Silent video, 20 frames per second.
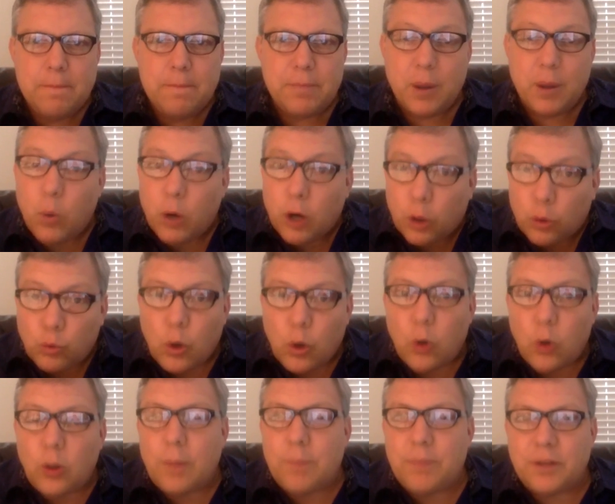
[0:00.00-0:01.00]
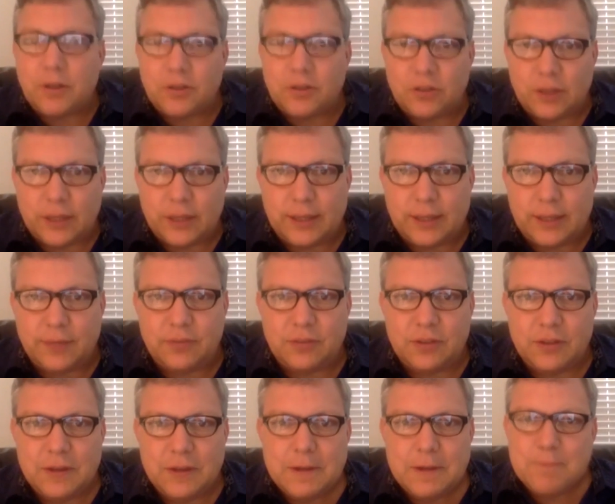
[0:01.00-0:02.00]
that want to roll up their
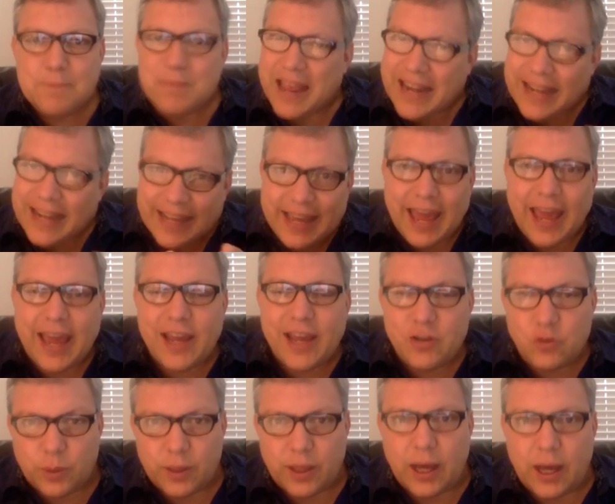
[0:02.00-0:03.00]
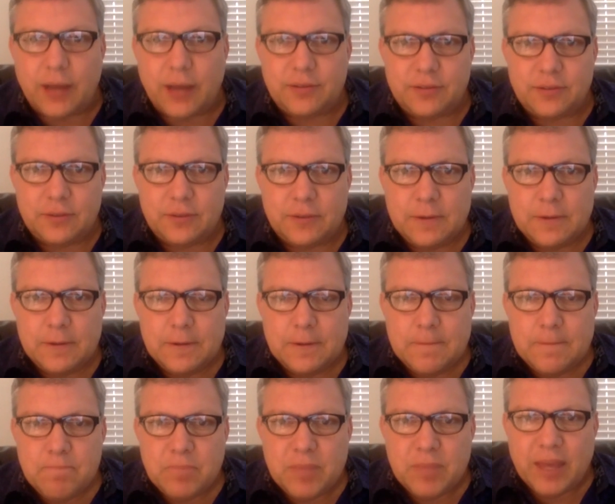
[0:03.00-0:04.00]
sleeves and engage with us
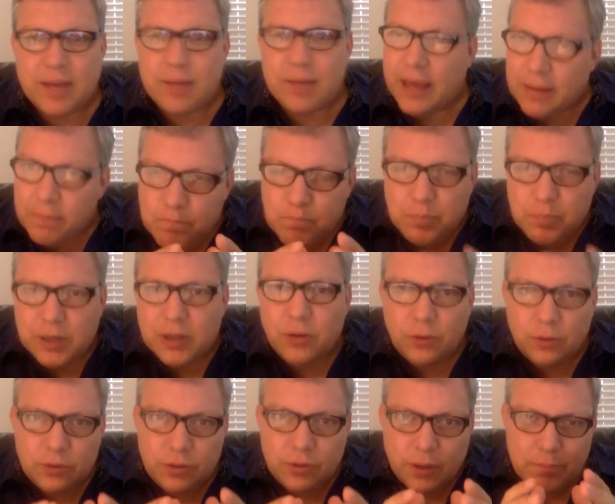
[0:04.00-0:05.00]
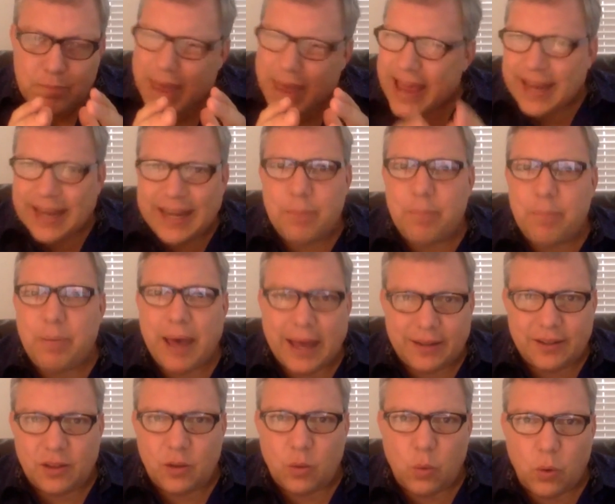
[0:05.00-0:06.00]
and make an
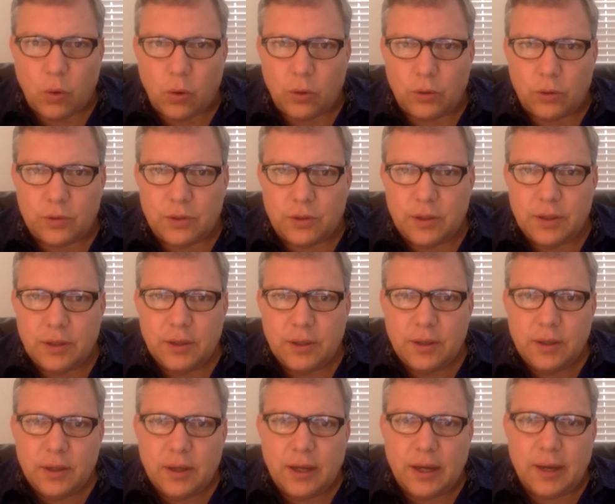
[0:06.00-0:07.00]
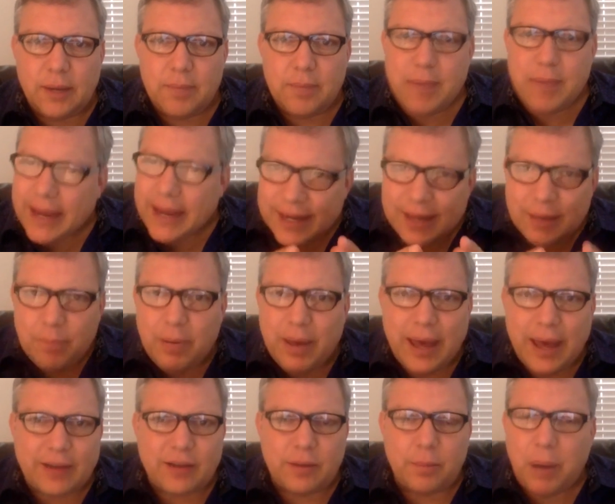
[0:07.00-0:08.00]
impact in the world, make an
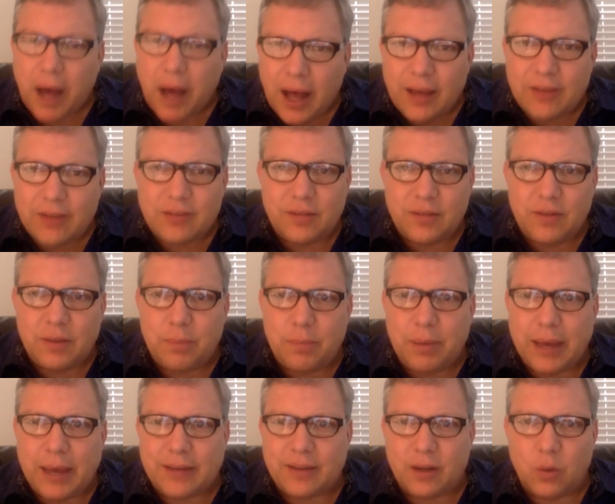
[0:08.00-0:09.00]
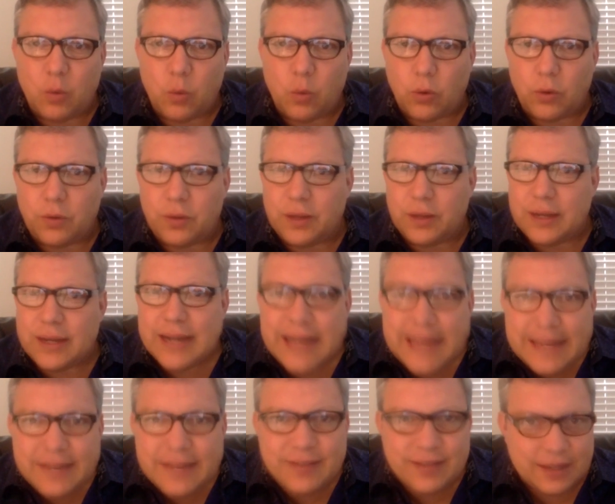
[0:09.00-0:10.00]
impact, a positive impact in a world that
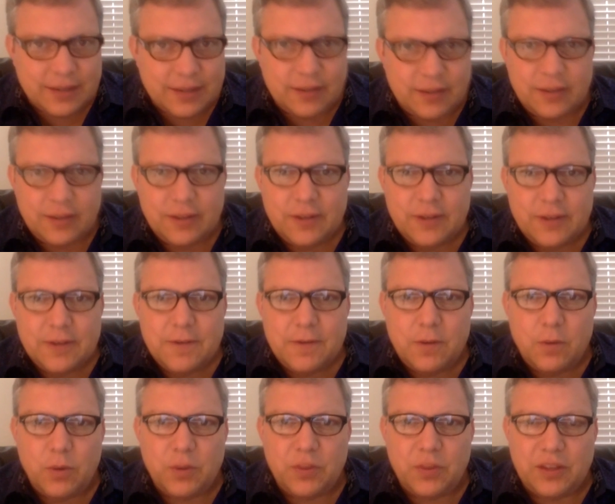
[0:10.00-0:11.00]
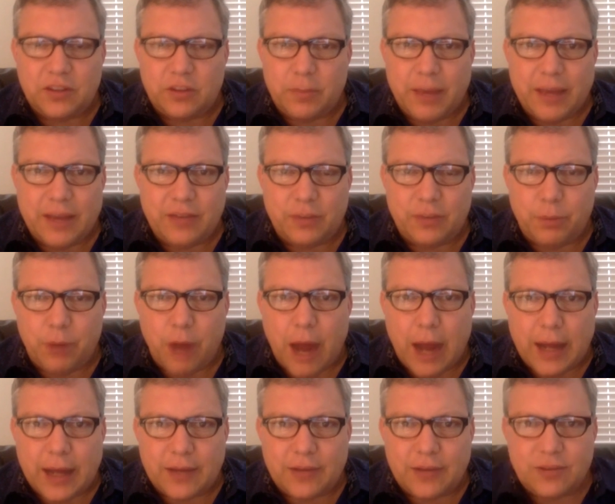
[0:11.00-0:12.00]
needs it with these amazing
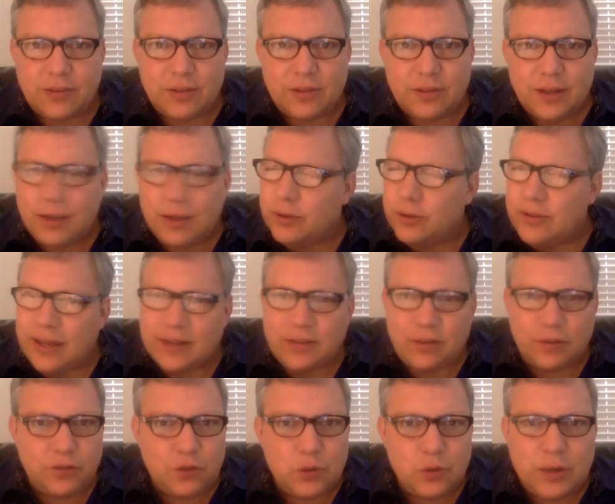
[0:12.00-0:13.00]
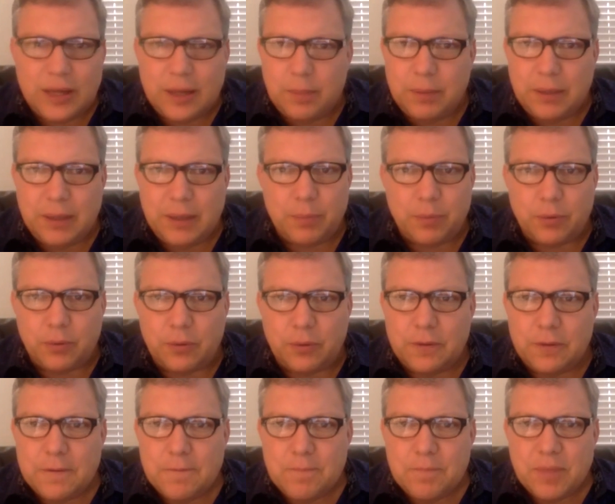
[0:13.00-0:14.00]
products. It only takes a few key people
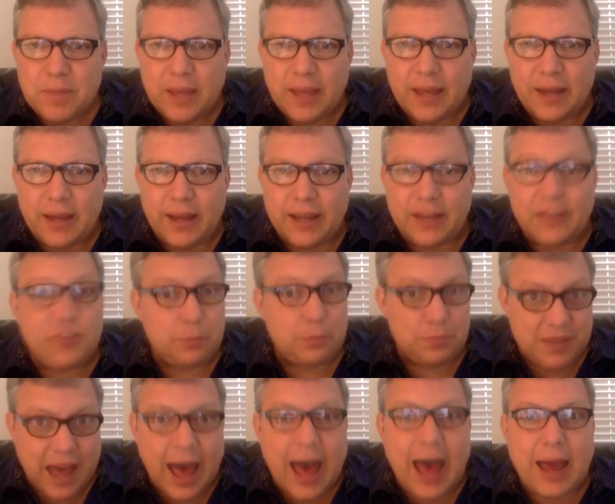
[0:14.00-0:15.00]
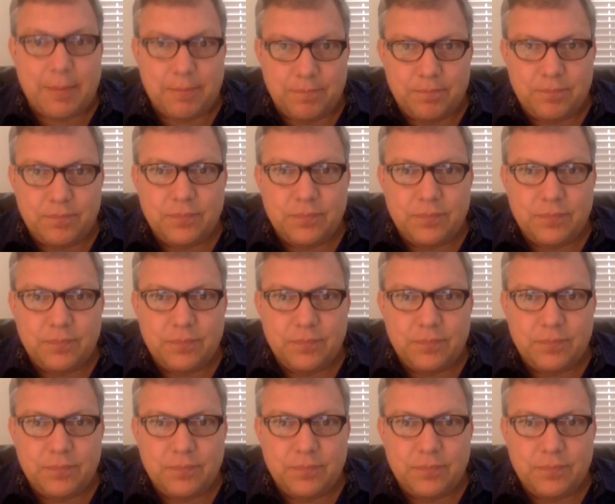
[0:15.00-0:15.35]
and some time.